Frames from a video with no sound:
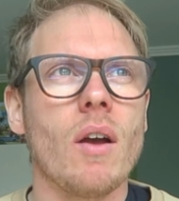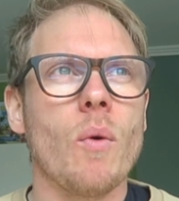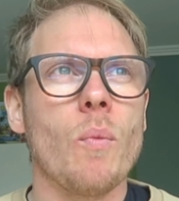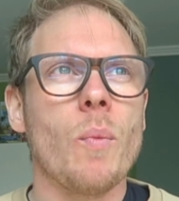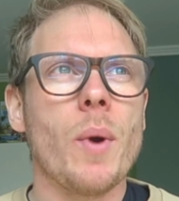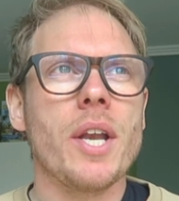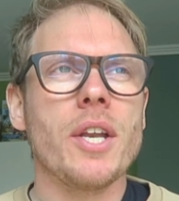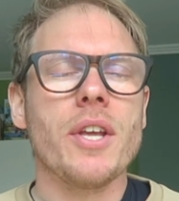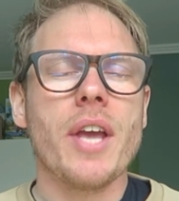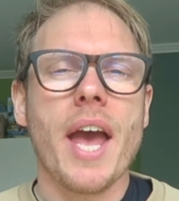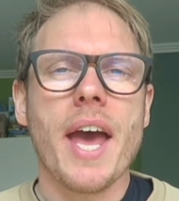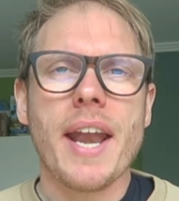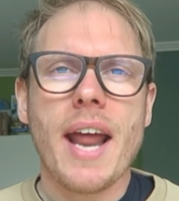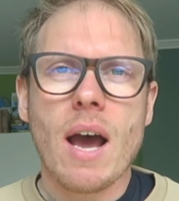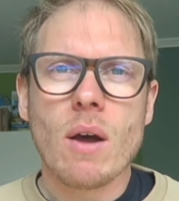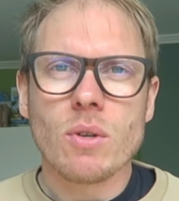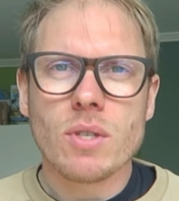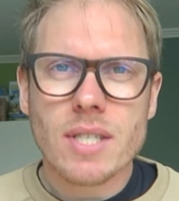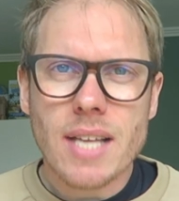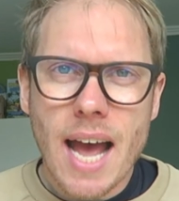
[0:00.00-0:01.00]
when you head
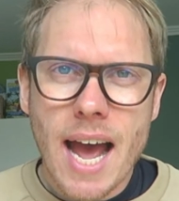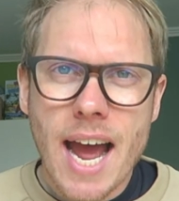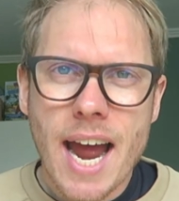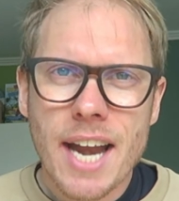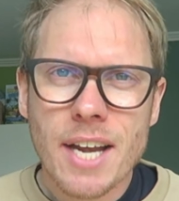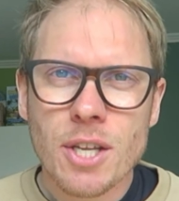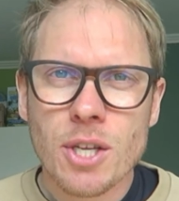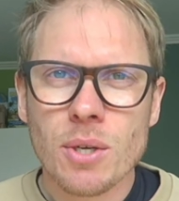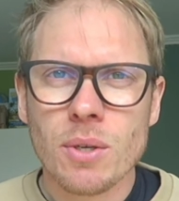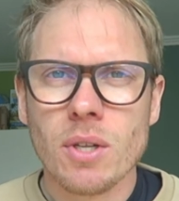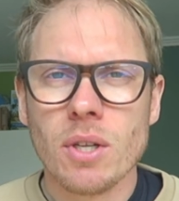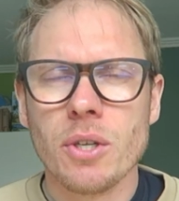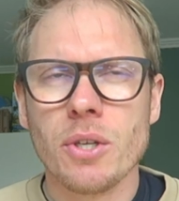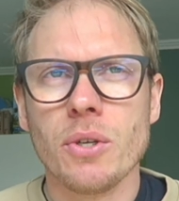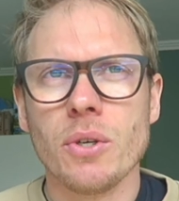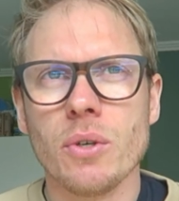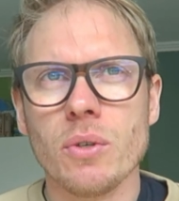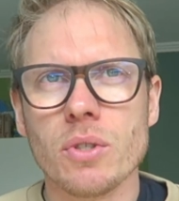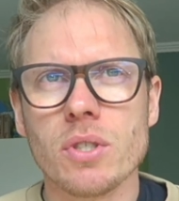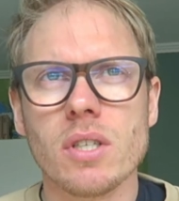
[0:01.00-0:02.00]
outside, you'll
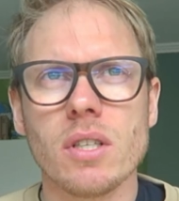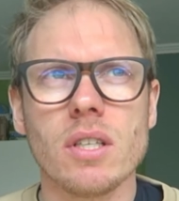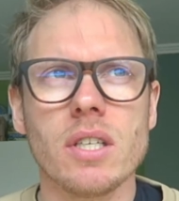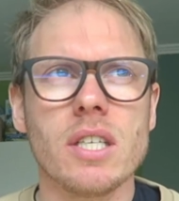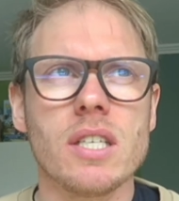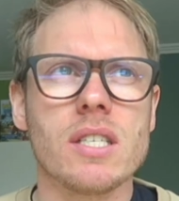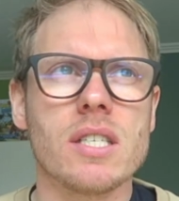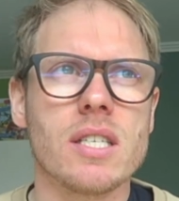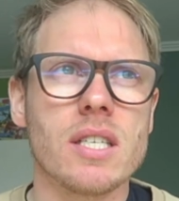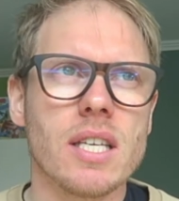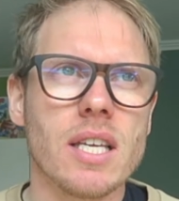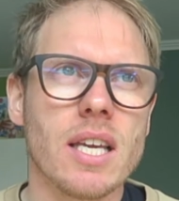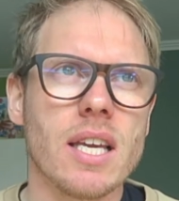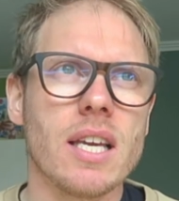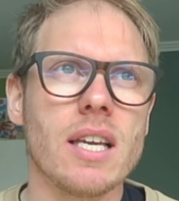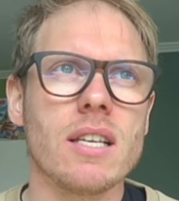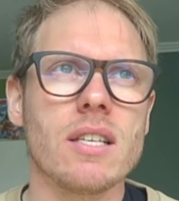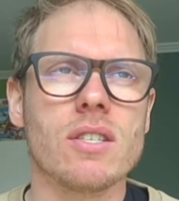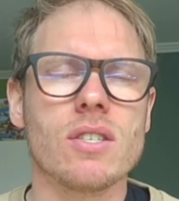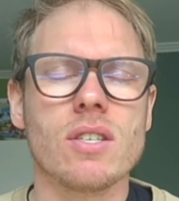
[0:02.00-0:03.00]
usually
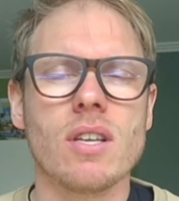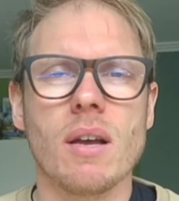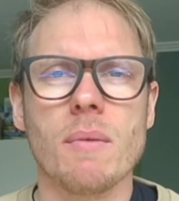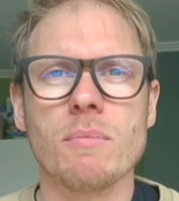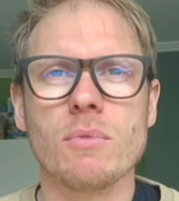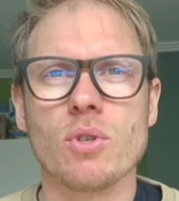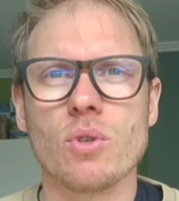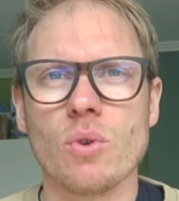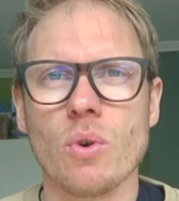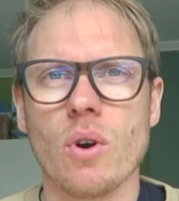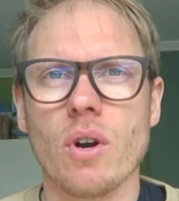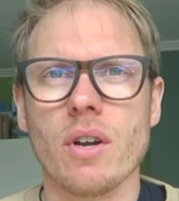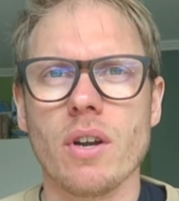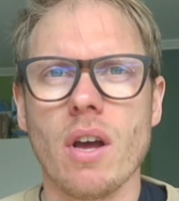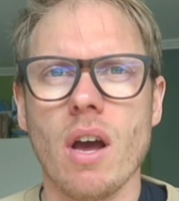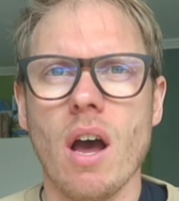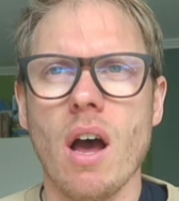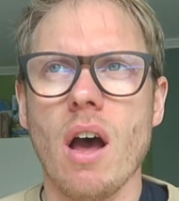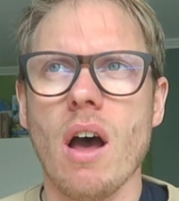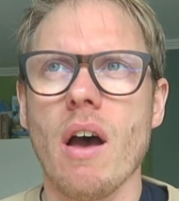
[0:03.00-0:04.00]
see some
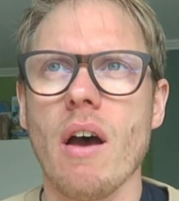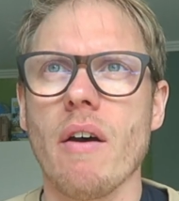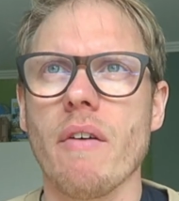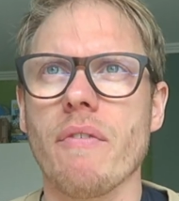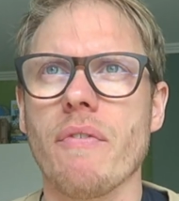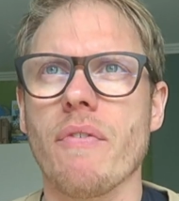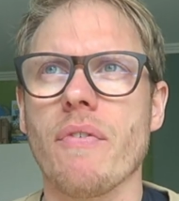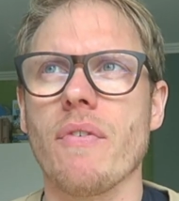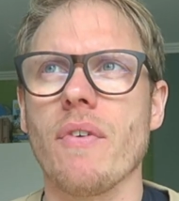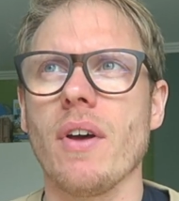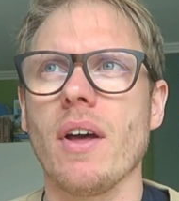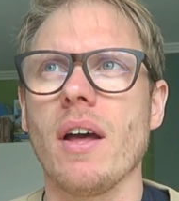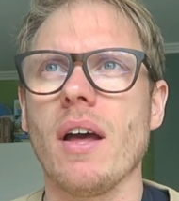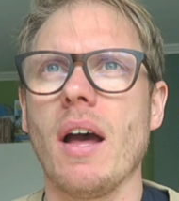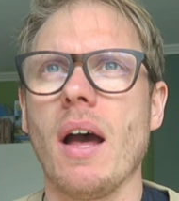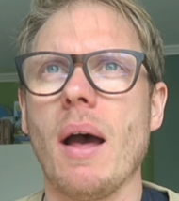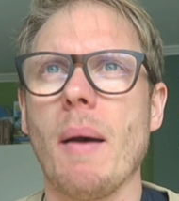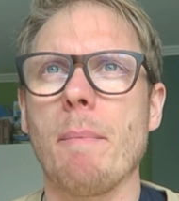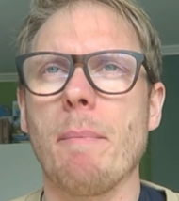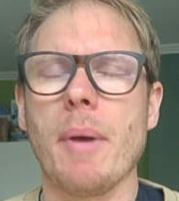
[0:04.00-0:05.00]
sort of
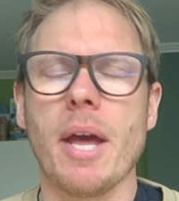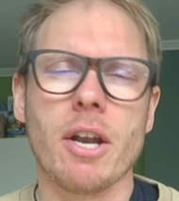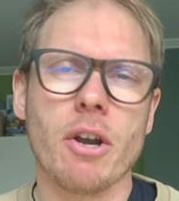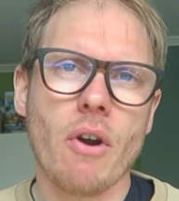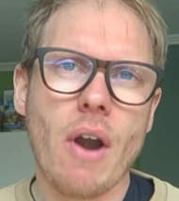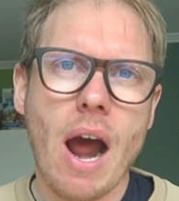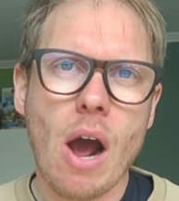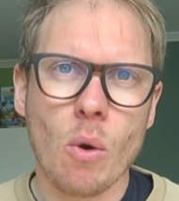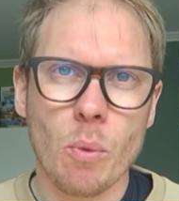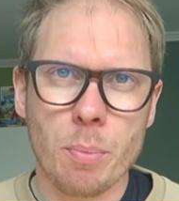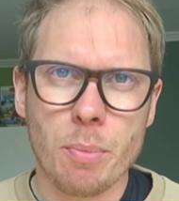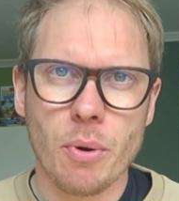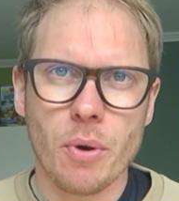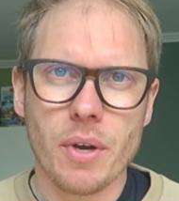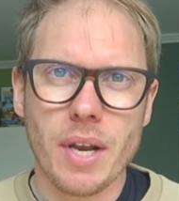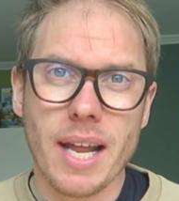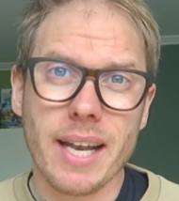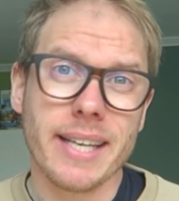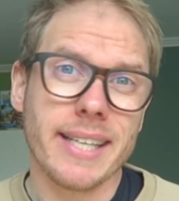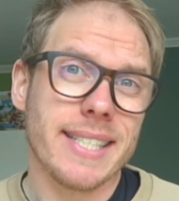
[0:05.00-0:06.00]
better
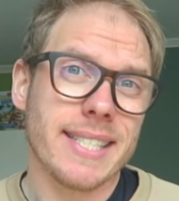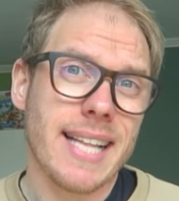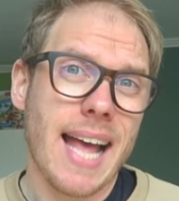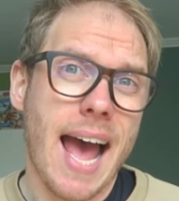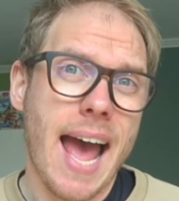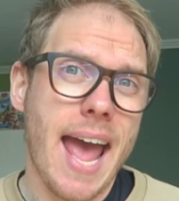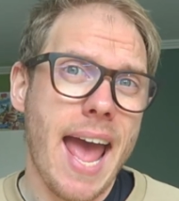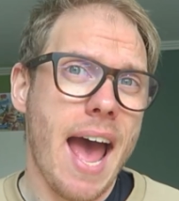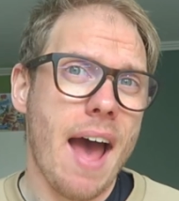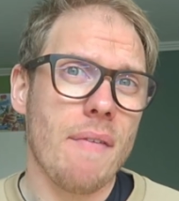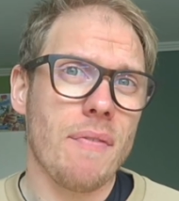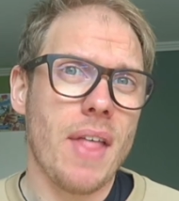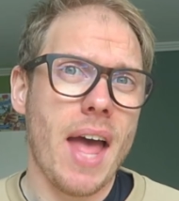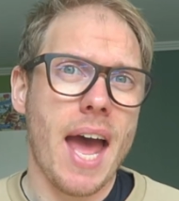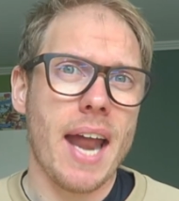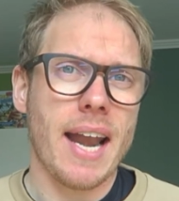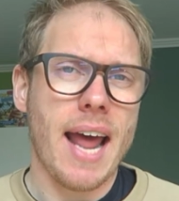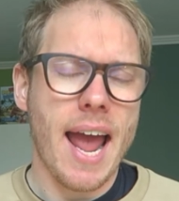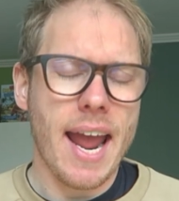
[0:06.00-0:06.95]
output. At least I have that.